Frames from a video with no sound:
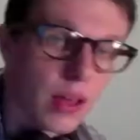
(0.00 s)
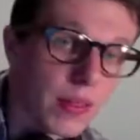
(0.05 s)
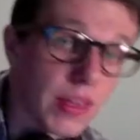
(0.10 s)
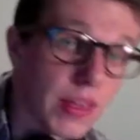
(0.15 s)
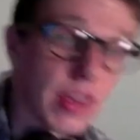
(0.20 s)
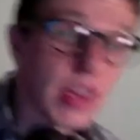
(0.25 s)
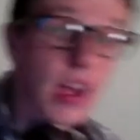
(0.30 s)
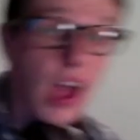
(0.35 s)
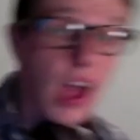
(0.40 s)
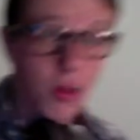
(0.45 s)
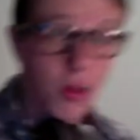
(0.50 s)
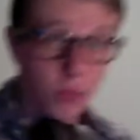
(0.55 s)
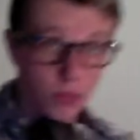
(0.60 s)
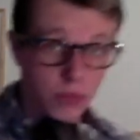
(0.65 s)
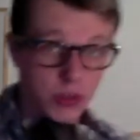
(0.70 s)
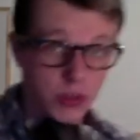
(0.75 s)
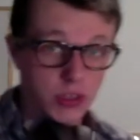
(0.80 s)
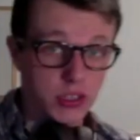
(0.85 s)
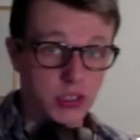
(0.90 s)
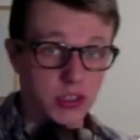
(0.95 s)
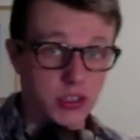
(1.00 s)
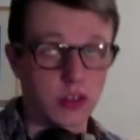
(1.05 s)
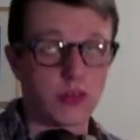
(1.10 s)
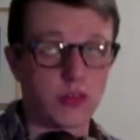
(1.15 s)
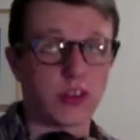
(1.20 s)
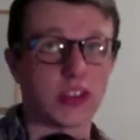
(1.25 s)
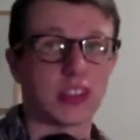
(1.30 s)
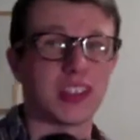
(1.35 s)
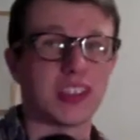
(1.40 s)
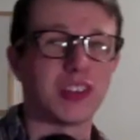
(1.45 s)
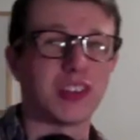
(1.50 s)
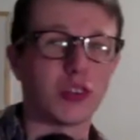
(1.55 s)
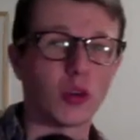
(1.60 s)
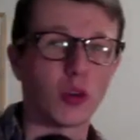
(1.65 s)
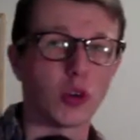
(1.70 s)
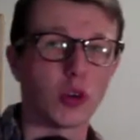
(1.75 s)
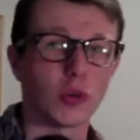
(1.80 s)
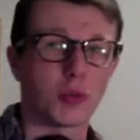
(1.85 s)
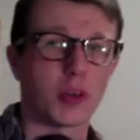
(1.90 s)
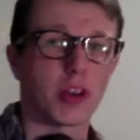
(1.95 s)
The album was universally
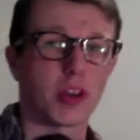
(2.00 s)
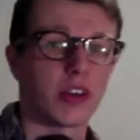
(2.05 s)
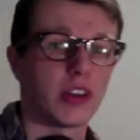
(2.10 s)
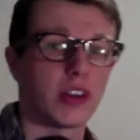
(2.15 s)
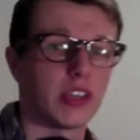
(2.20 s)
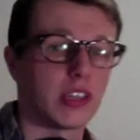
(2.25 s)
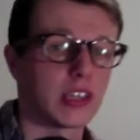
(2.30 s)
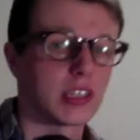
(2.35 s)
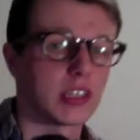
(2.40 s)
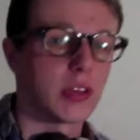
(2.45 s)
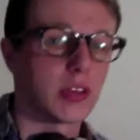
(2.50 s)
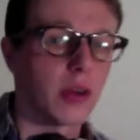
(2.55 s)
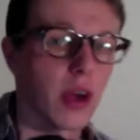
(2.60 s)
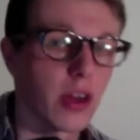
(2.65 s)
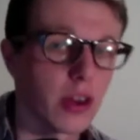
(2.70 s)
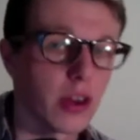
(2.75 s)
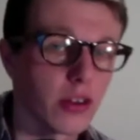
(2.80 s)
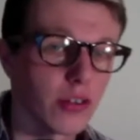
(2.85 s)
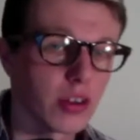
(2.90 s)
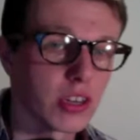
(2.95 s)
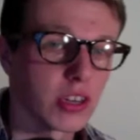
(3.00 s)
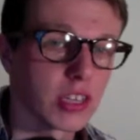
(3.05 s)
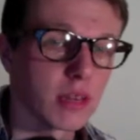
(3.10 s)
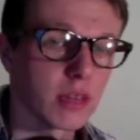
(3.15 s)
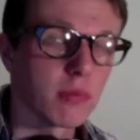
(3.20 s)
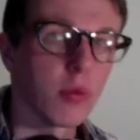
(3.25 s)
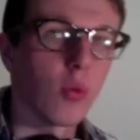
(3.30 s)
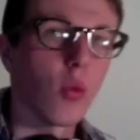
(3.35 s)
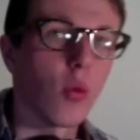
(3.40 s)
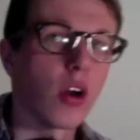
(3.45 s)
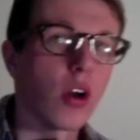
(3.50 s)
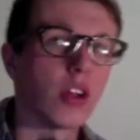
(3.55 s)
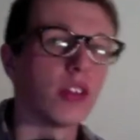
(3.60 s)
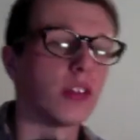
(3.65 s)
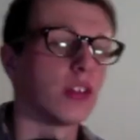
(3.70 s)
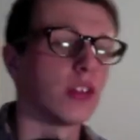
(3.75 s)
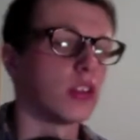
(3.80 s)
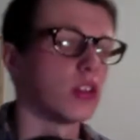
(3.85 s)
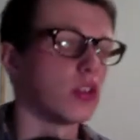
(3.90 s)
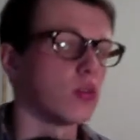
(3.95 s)
adored by critics, though it only reached #1
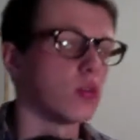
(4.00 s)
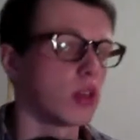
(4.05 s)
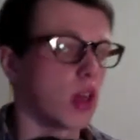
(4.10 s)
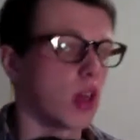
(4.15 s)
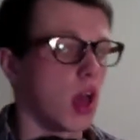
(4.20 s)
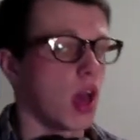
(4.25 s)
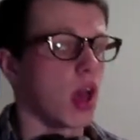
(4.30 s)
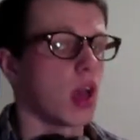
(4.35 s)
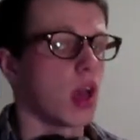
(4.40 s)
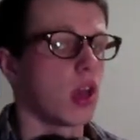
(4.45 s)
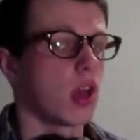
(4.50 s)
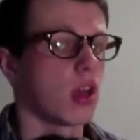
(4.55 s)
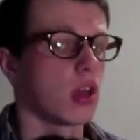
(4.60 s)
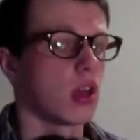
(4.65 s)
in the UK.